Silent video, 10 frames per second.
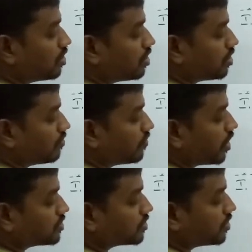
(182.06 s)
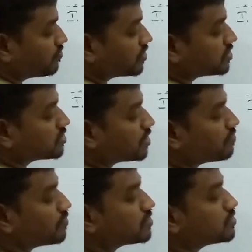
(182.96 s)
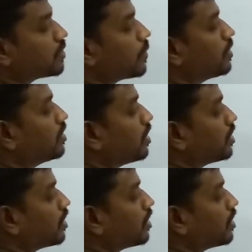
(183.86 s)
at first surface, and